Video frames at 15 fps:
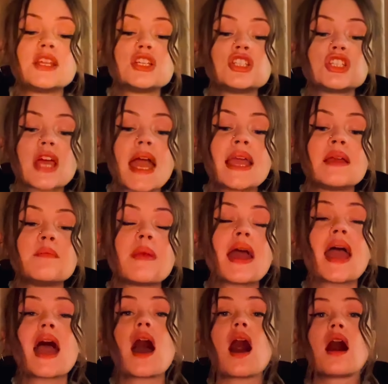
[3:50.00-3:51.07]
of shame,
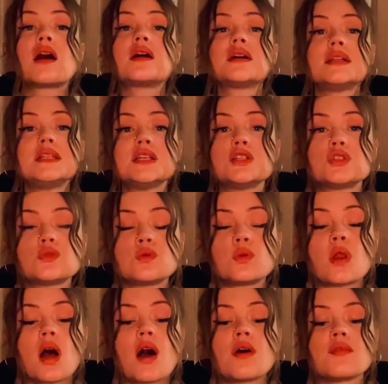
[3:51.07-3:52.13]
unconditional
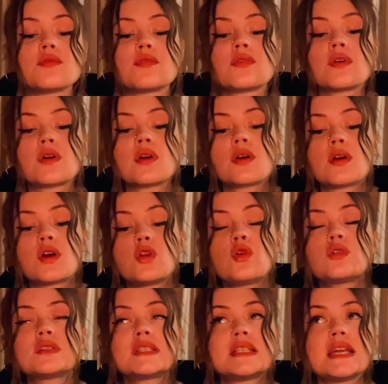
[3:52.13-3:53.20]
love,
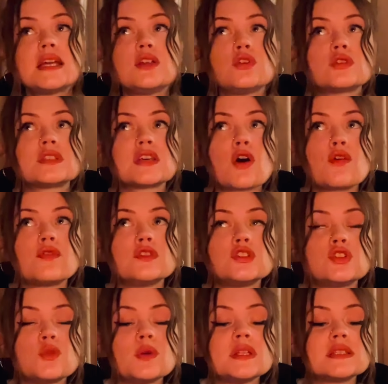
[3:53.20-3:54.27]
not seeing yourself as
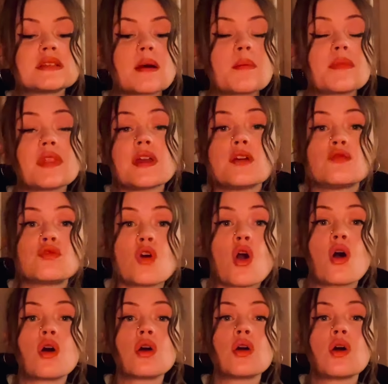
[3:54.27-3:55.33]
doing something
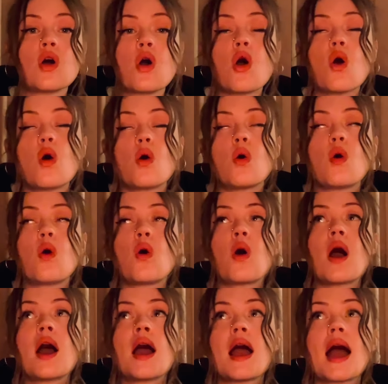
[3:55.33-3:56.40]
wrong
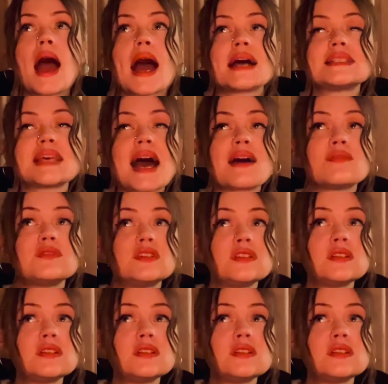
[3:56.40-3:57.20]
or as having